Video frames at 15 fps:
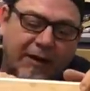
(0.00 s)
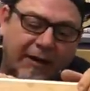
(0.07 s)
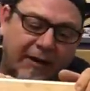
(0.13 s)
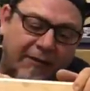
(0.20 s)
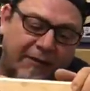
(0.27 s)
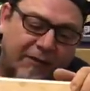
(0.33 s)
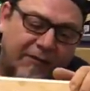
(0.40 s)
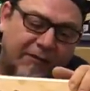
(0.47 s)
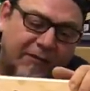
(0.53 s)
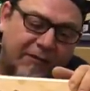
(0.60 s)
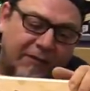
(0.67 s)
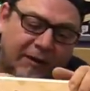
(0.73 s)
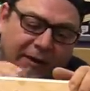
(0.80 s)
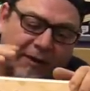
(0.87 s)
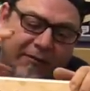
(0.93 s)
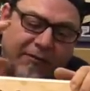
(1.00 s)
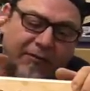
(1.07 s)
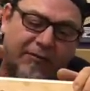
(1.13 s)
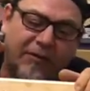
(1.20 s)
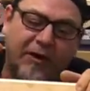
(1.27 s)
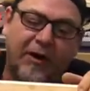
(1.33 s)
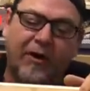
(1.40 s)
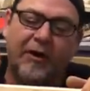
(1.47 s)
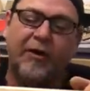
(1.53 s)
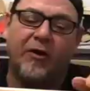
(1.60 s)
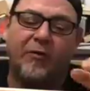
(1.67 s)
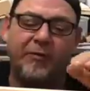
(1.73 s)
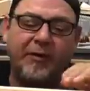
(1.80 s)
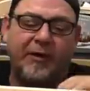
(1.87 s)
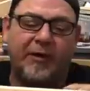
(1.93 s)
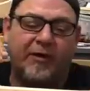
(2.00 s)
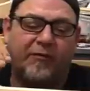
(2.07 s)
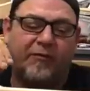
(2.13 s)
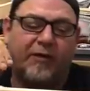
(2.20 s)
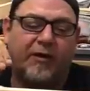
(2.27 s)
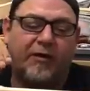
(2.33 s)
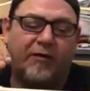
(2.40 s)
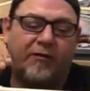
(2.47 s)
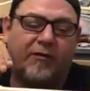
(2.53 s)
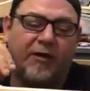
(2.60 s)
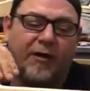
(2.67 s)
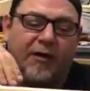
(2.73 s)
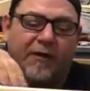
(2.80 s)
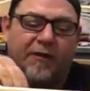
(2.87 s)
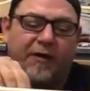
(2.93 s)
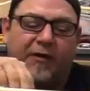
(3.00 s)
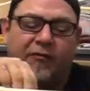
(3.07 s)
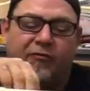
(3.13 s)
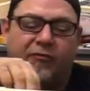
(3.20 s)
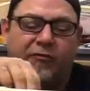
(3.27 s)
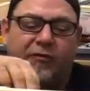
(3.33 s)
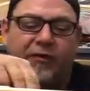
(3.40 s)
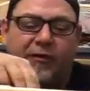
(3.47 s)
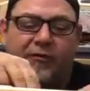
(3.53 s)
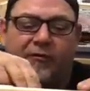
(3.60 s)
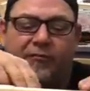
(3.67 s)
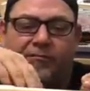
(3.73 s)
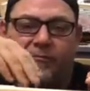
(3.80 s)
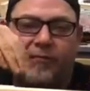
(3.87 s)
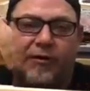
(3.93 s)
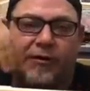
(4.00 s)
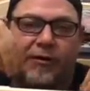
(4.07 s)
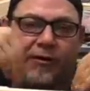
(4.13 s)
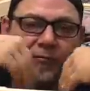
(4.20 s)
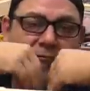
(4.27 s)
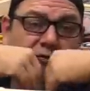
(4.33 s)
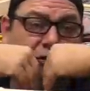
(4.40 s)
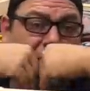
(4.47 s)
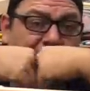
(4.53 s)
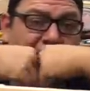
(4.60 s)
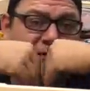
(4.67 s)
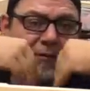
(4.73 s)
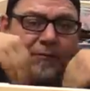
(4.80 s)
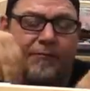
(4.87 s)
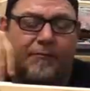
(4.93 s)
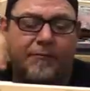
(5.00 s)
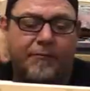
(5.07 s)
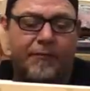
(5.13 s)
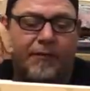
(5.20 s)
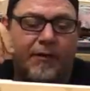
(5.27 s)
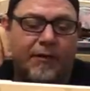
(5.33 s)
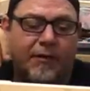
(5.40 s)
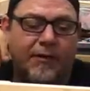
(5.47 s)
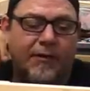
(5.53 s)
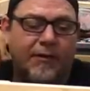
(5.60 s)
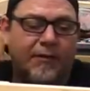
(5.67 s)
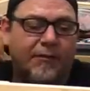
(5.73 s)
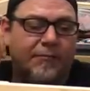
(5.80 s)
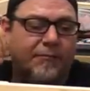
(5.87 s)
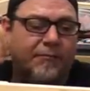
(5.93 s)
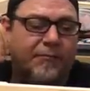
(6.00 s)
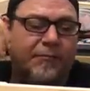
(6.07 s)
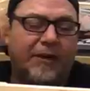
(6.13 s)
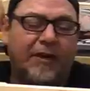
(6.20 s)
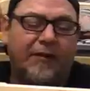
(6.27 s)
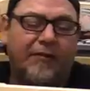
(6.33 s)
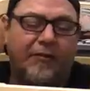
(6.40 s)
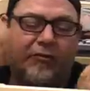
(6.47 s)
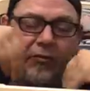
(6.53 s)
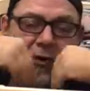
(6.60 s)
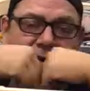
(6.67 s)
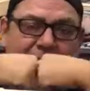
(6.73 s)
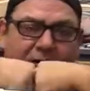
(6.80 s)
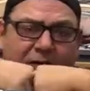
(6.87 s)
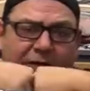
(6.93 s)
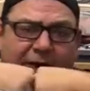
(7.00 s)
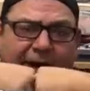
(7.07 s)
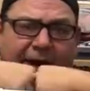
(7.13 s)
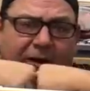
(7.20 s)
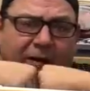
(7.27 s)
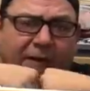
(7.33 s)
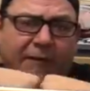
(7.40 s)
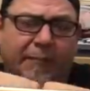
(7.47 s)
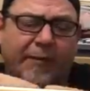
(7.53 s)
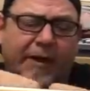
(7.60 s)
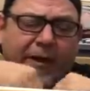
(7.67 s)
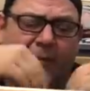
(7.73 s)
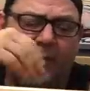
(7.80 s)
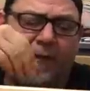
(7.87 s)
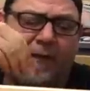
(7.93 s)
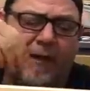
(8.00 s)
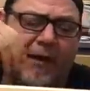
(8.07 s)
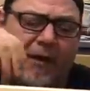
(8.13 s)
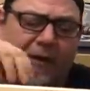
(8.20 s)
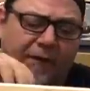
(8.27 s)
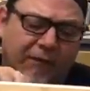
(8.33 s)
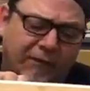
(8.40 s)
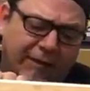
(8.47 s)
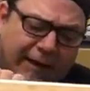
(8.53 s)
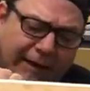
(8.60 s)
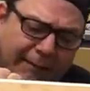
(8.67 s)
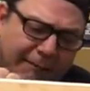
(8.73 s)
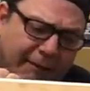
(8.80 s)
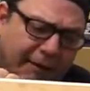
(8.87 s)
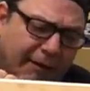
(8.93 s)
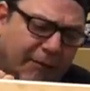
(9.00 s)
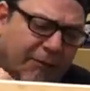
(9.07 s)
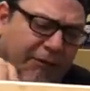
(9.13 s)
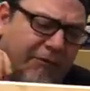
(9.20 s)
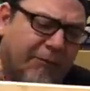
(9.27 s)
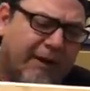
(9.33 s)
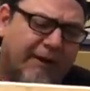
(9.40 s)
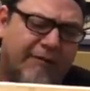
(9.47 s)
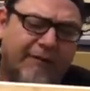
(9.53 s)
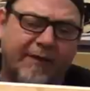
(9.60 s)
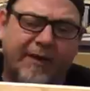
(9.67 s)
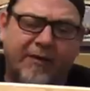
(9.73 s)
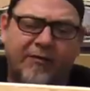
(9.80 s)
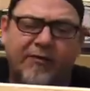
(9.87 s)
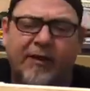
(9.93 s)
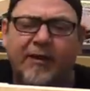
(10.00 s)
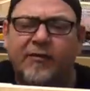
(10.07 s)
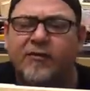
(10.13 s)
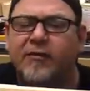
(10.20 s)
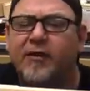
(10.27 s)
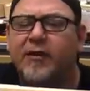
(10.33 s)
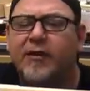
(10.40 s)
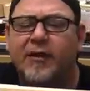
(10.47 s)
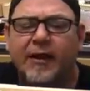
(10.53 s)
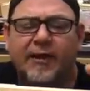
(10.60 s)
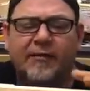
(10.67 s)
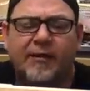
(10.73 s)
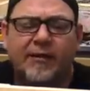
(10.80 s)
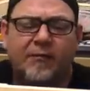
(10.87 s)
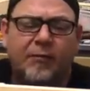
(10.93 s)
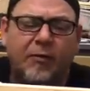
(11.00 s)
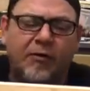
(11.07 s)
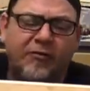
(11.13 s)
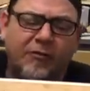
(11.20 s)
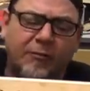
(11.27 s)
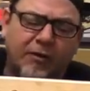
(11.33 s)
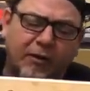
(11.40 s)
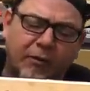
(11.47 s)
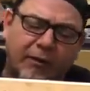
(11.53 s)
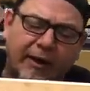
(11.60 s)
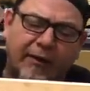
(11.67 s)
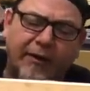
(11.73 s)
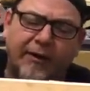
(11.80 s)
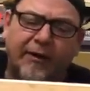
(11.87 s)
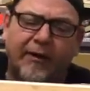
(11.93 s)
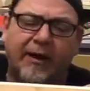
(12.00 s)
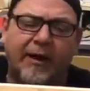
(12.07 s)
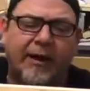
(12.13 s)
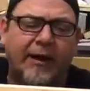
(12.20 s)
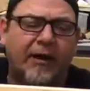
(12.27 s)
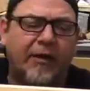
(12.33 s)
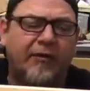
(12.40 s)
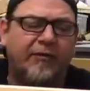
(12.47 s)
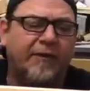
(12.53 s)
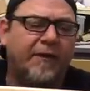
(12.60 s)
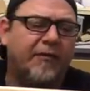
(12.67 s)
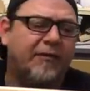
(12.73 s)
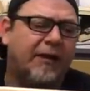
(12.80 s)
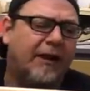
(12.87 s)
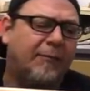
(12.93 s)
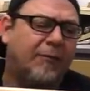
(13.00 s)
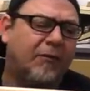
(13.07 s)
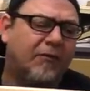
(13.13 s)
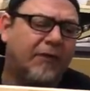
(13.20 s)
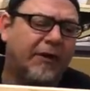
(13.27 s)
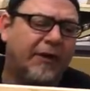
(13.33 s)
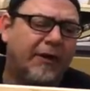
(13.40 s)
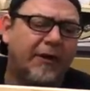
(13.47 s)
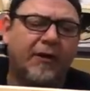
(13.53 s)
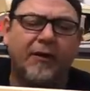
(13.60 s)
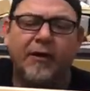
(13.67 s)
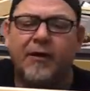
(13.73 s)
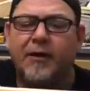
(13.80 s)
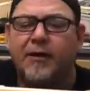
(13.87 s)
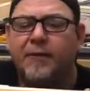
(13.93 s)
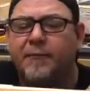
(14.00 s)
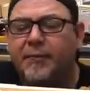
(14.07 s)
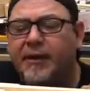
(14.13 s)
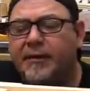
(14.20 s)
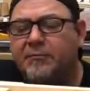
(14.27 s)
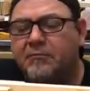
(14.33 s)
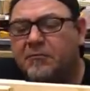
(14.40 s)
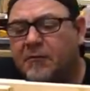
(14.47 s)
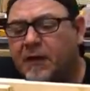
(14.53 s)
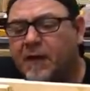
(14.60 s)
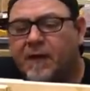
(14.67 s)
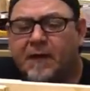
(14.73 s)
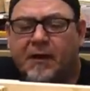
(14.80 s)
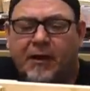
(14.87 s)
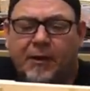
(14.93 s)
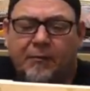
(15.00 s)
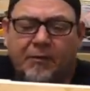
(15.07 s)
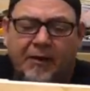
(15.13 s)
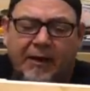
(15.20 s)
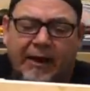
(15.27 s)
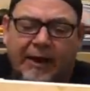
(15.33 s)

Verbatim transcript: of, in this uh, scenario because there is the, the, the joints, because the joints are tighter at the bottom than they are at the top, which makes a lot of sense. It did push some glue out in a lot of areas on the top over here, but all in all, I'm pretty